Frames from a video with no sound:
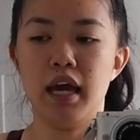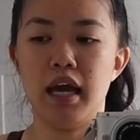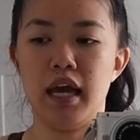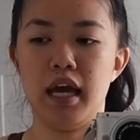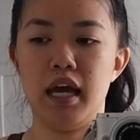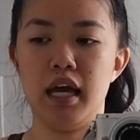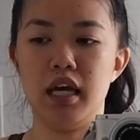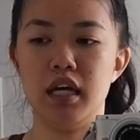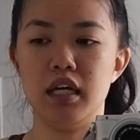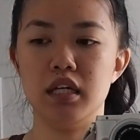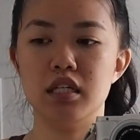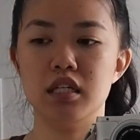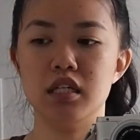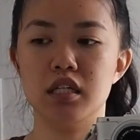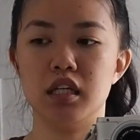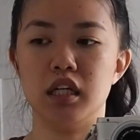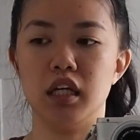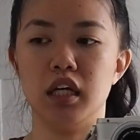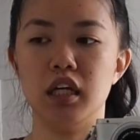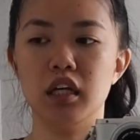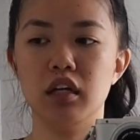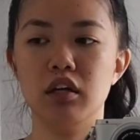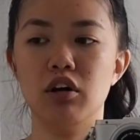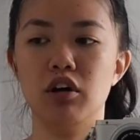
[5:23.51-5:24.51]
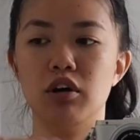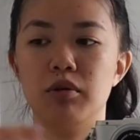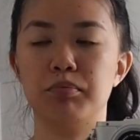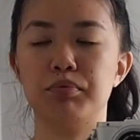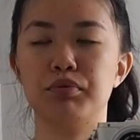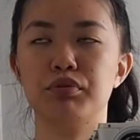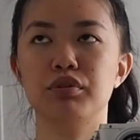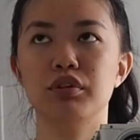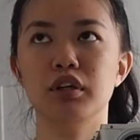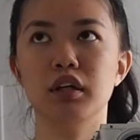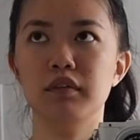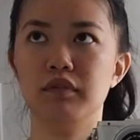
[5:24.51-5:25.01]
And in her
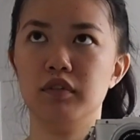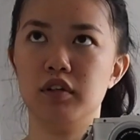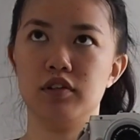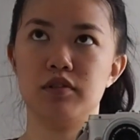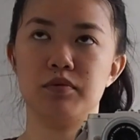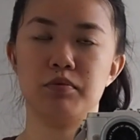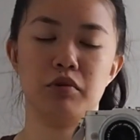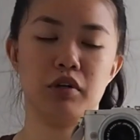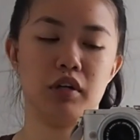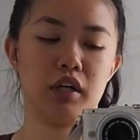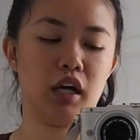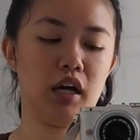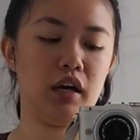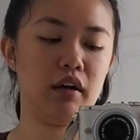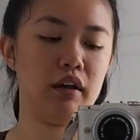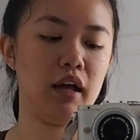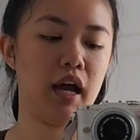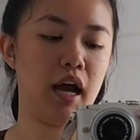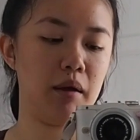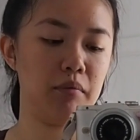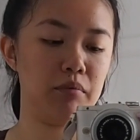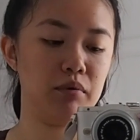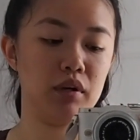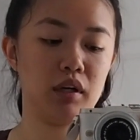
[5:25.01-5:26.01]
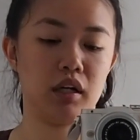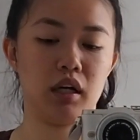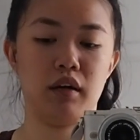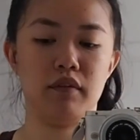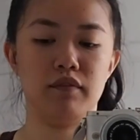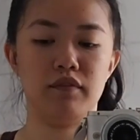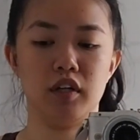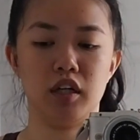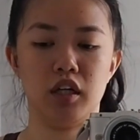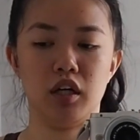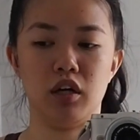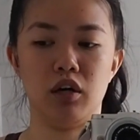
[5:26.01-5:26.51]
previous workout, ab
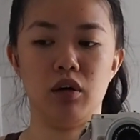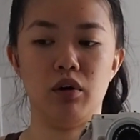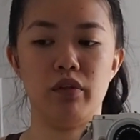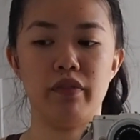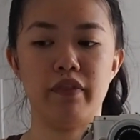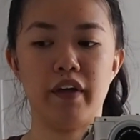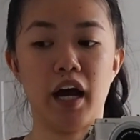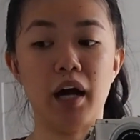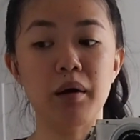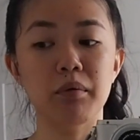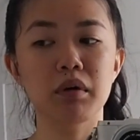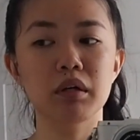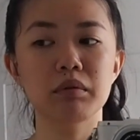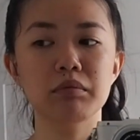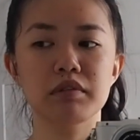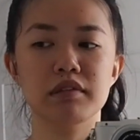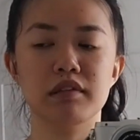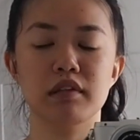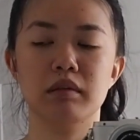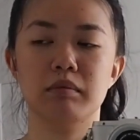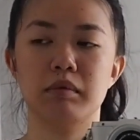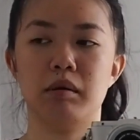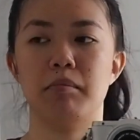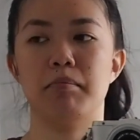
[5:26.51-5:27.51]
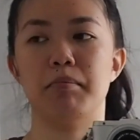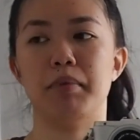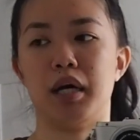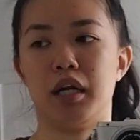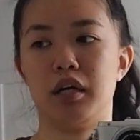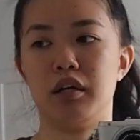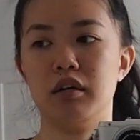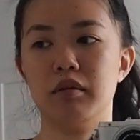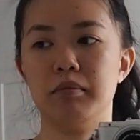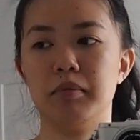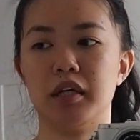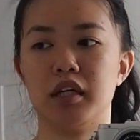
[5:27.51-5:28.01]
workout video, that one was a little bit
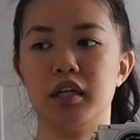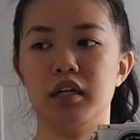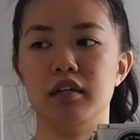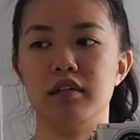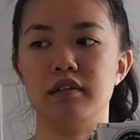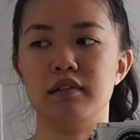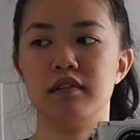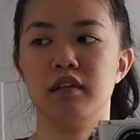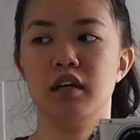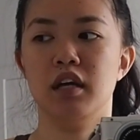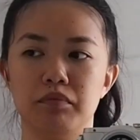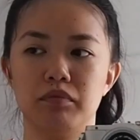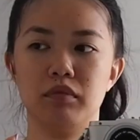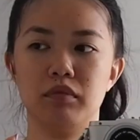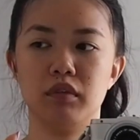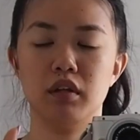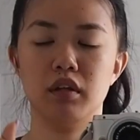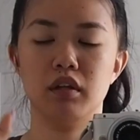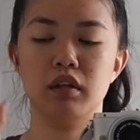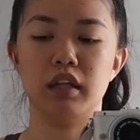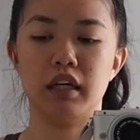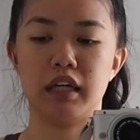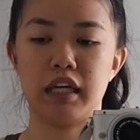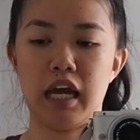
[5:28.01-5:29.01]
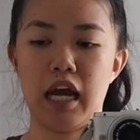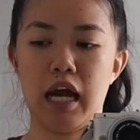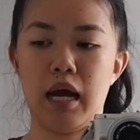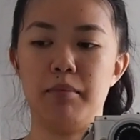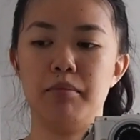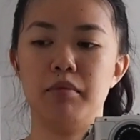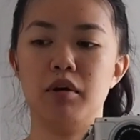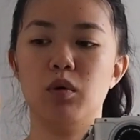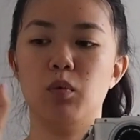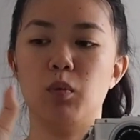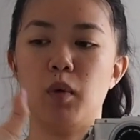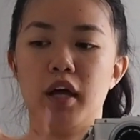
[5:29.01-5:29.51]
better because the
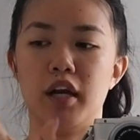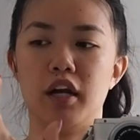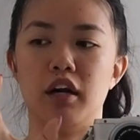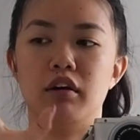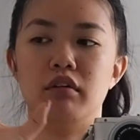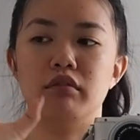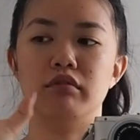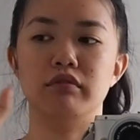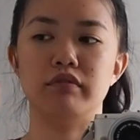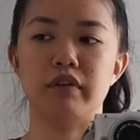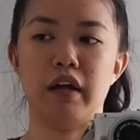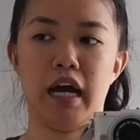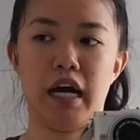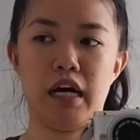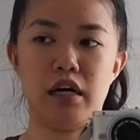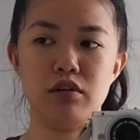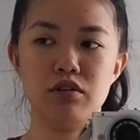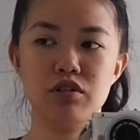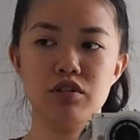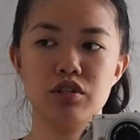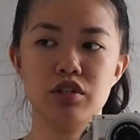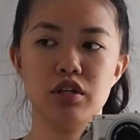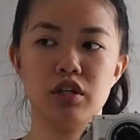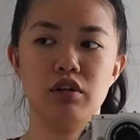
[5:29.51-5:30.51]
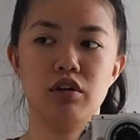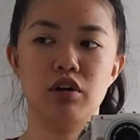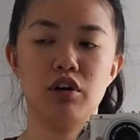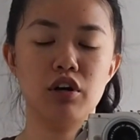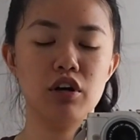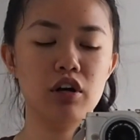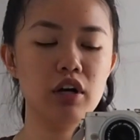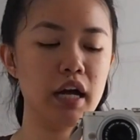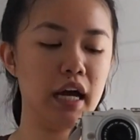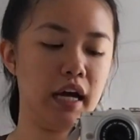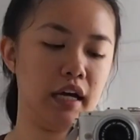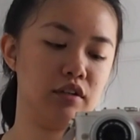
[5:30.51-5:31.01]
camera went around
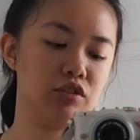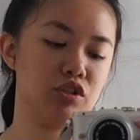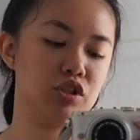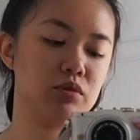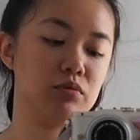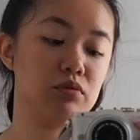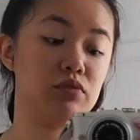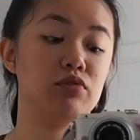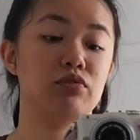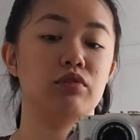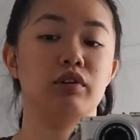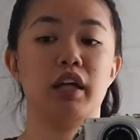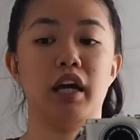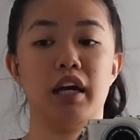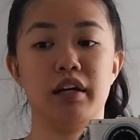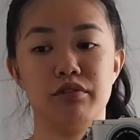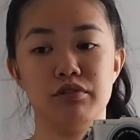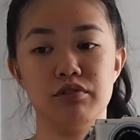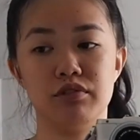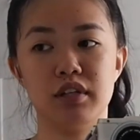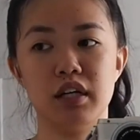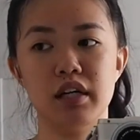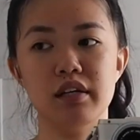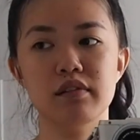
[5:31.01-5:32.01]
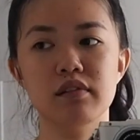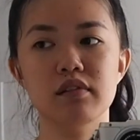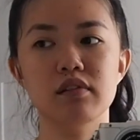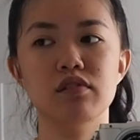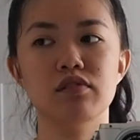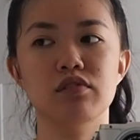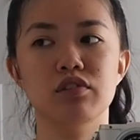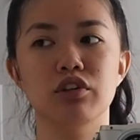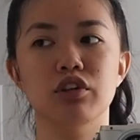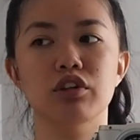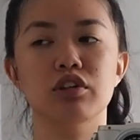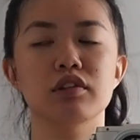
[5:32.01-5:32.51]
her as she was doing
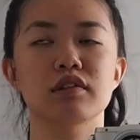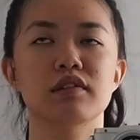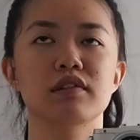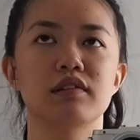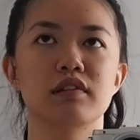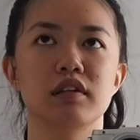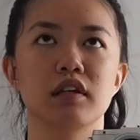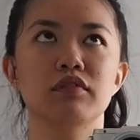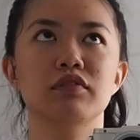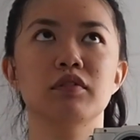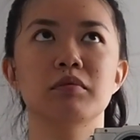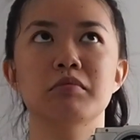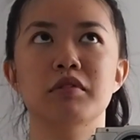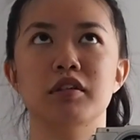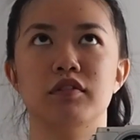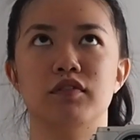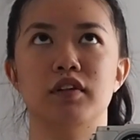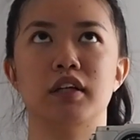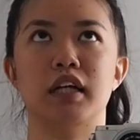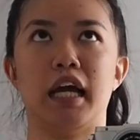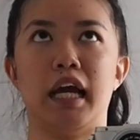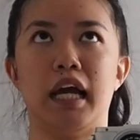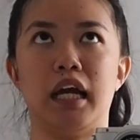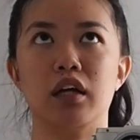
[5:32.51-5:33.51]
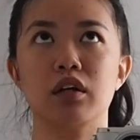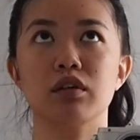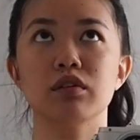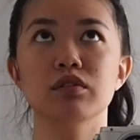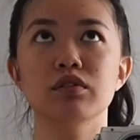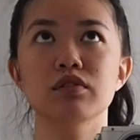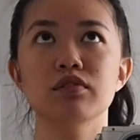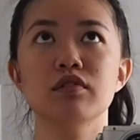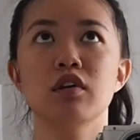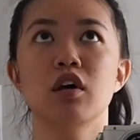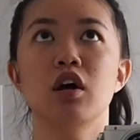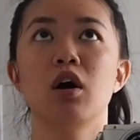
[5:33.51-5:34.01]
exercises, so you could see from different
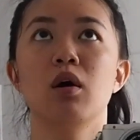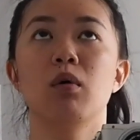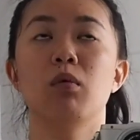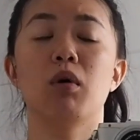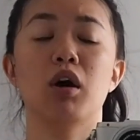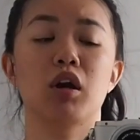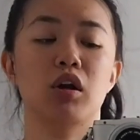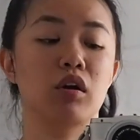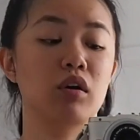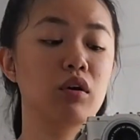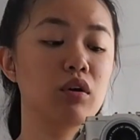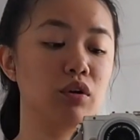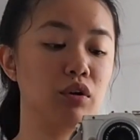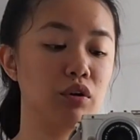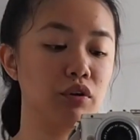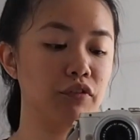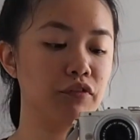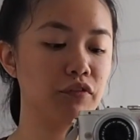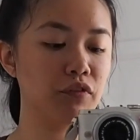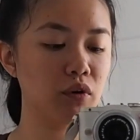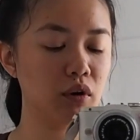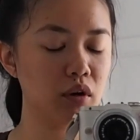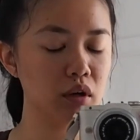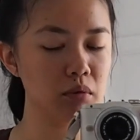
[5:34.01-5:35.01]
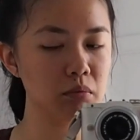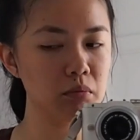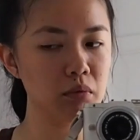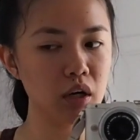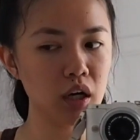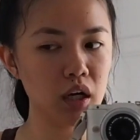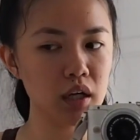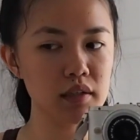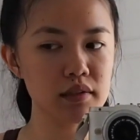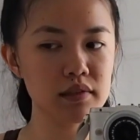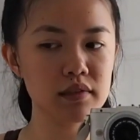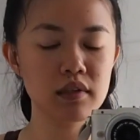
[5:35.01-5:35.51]
angles what her form
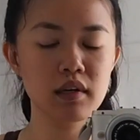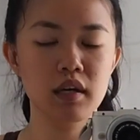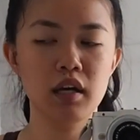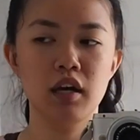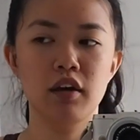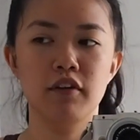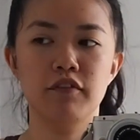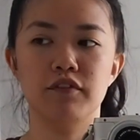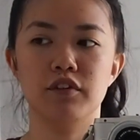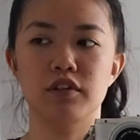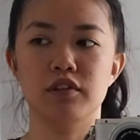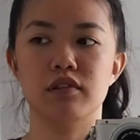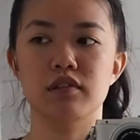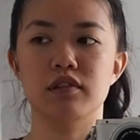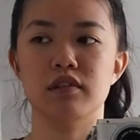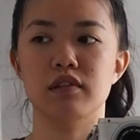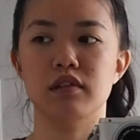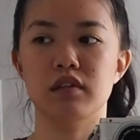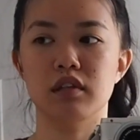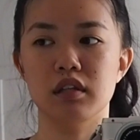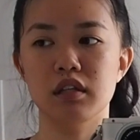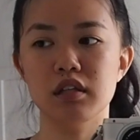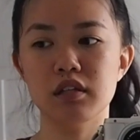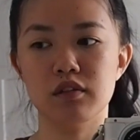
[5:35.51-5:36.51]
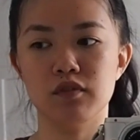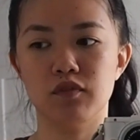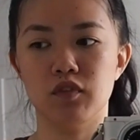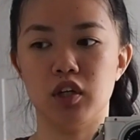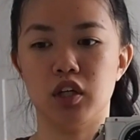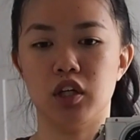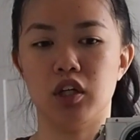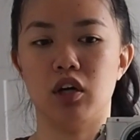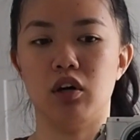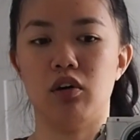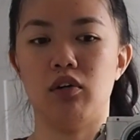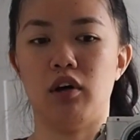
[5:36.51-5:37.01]
was, versus in this
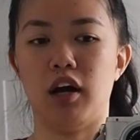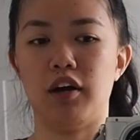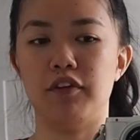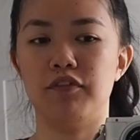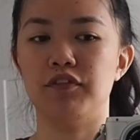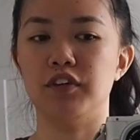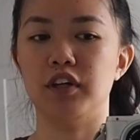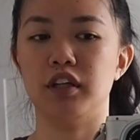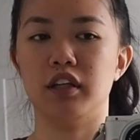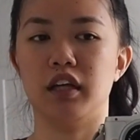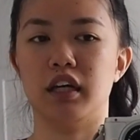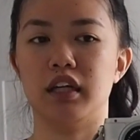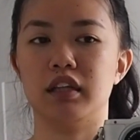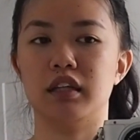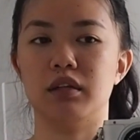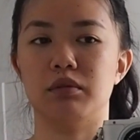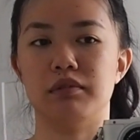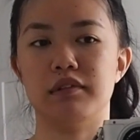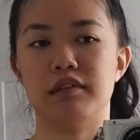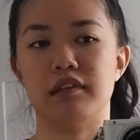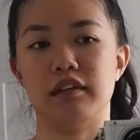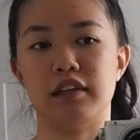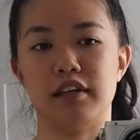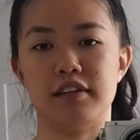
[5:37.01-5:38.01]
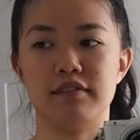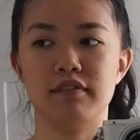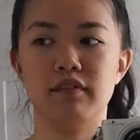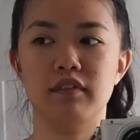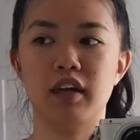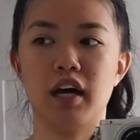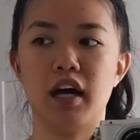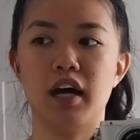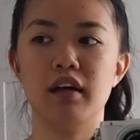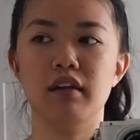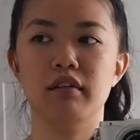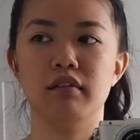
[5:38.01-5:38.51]
video I feel like there was less of
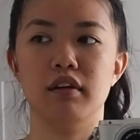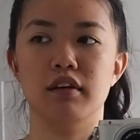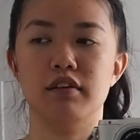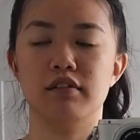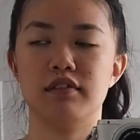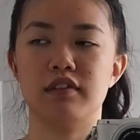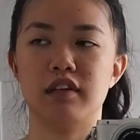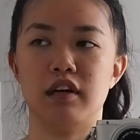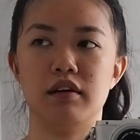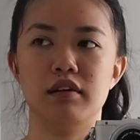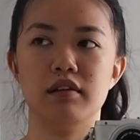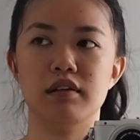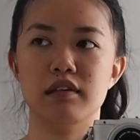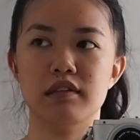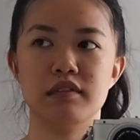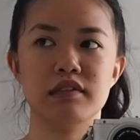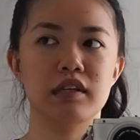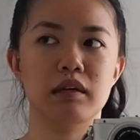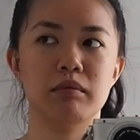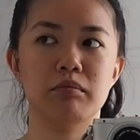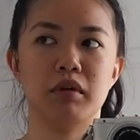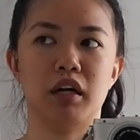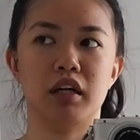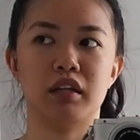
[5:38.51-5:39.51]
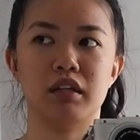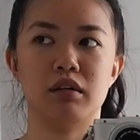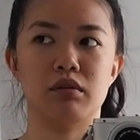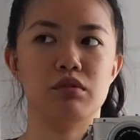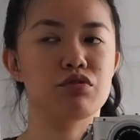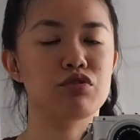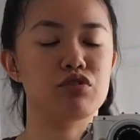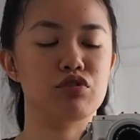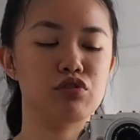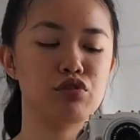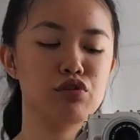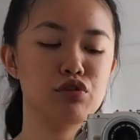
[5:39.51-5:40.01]
that. It seemed like there
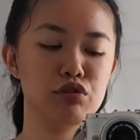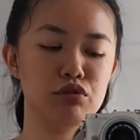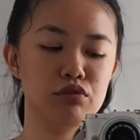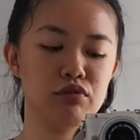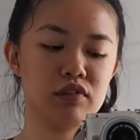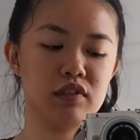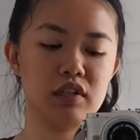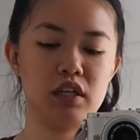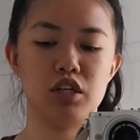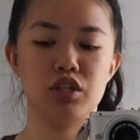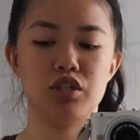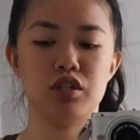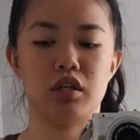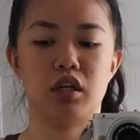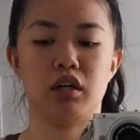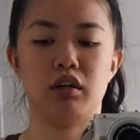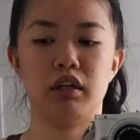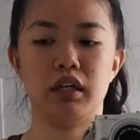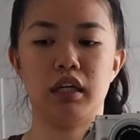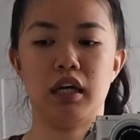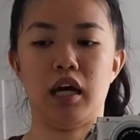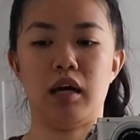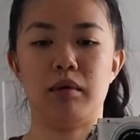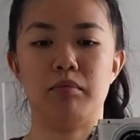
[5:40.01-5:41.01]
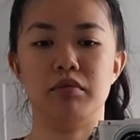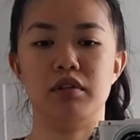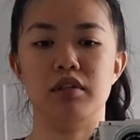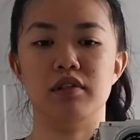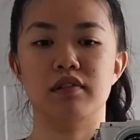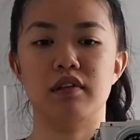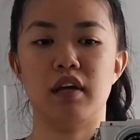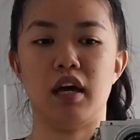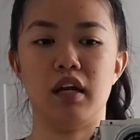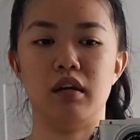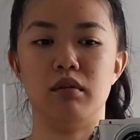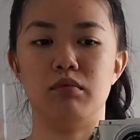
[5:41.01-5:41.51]
was just two stationary
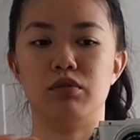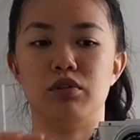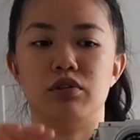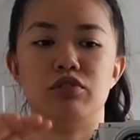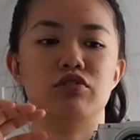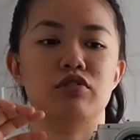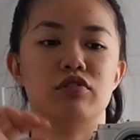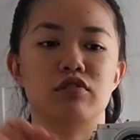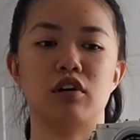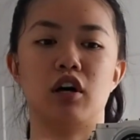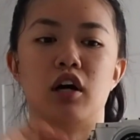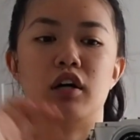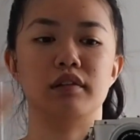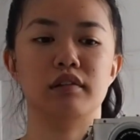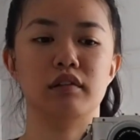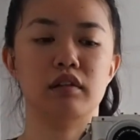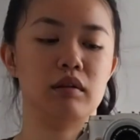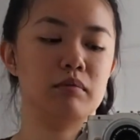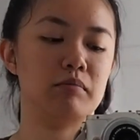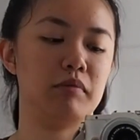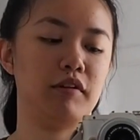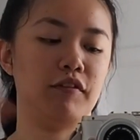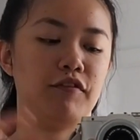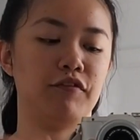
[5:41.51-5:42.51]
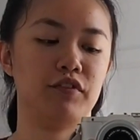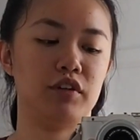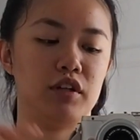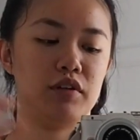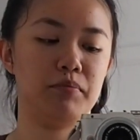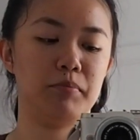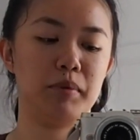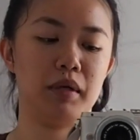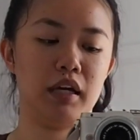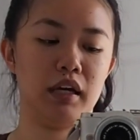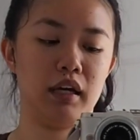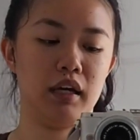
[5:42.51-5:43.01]
cameras and it would just constantly be
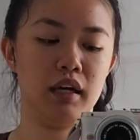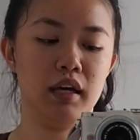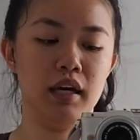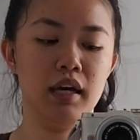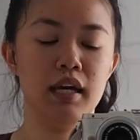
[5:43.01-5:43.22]
flipping